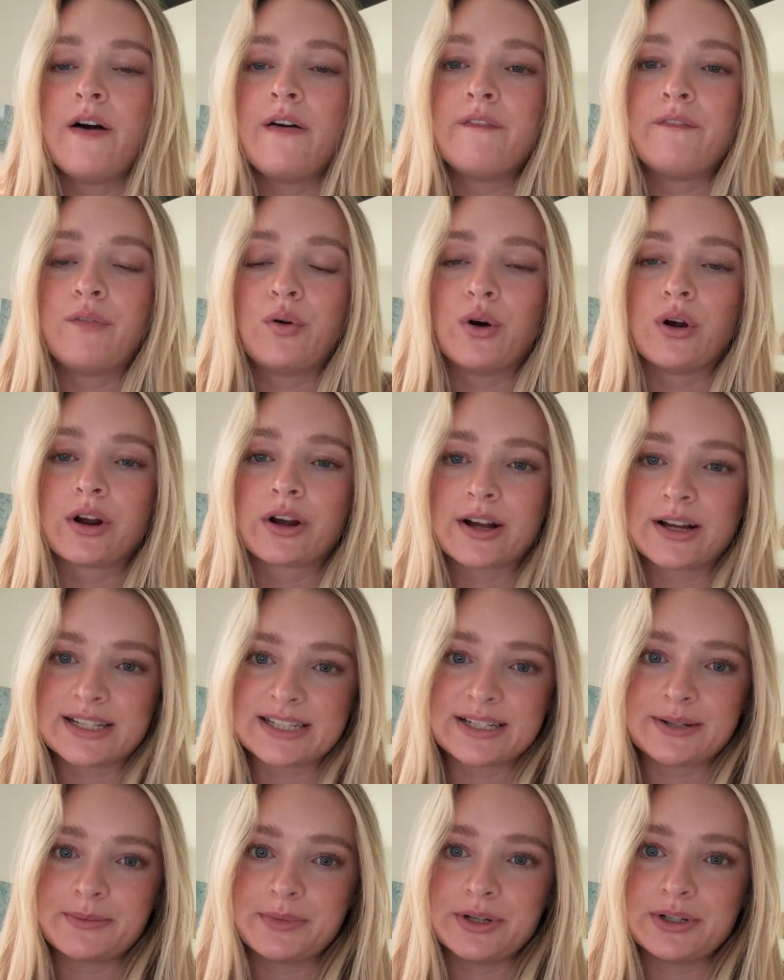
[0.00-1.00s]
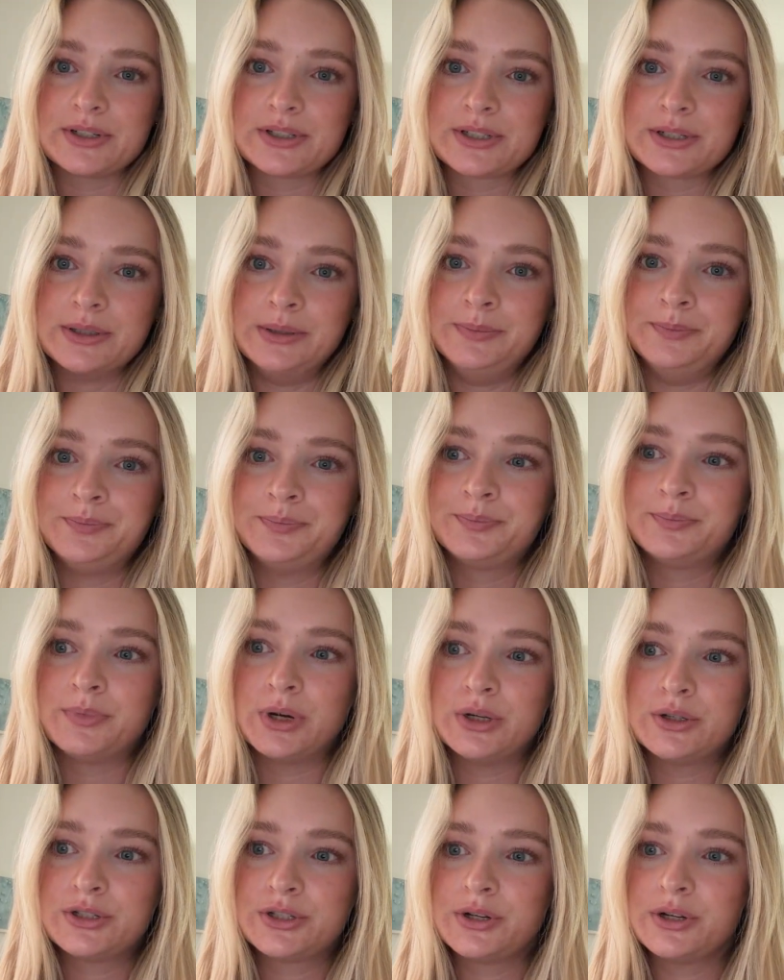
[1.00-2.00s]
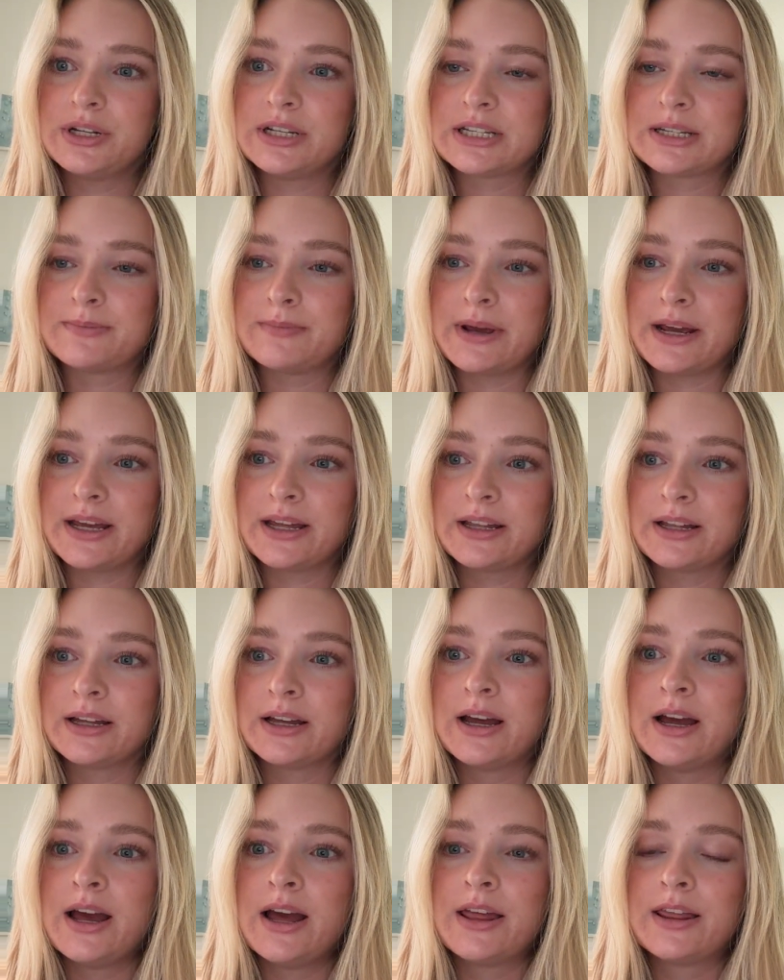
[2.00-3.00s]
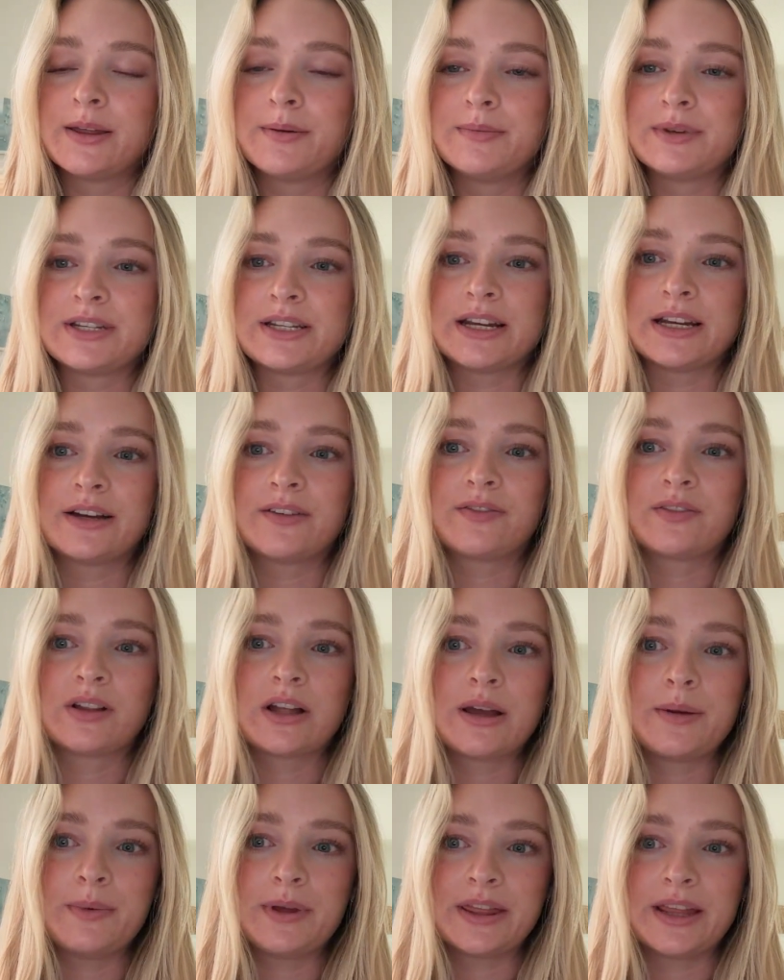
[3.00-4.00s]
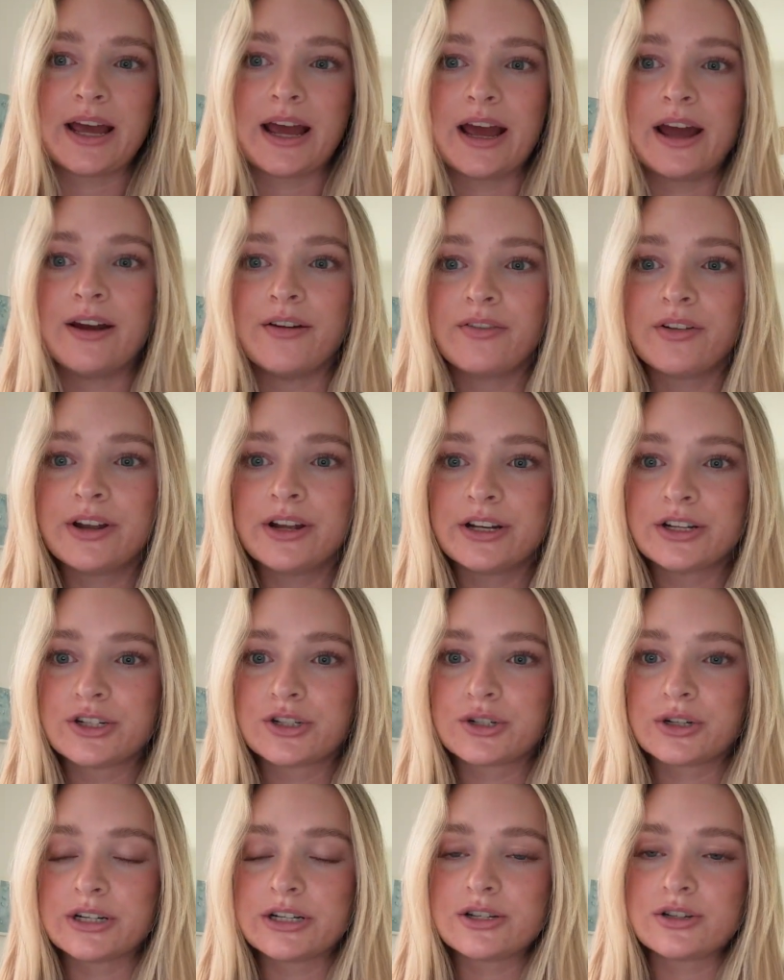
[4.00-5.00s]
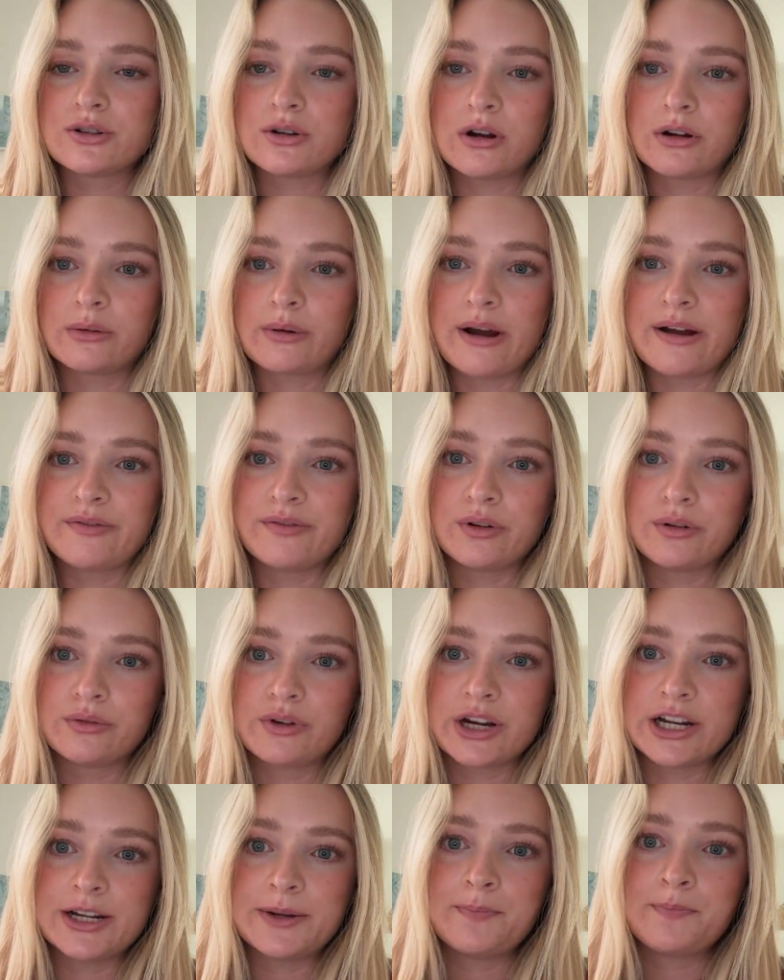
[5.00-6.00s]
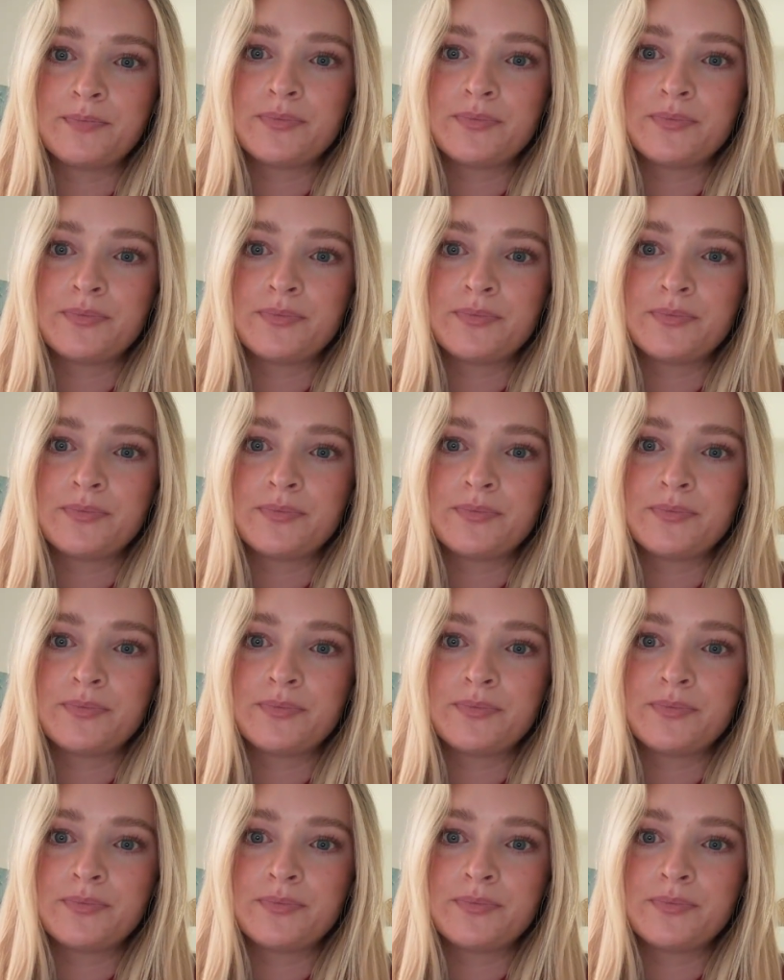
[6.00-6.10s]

for customers. Most students make the mistake of claiming that every industry has strong rivalry.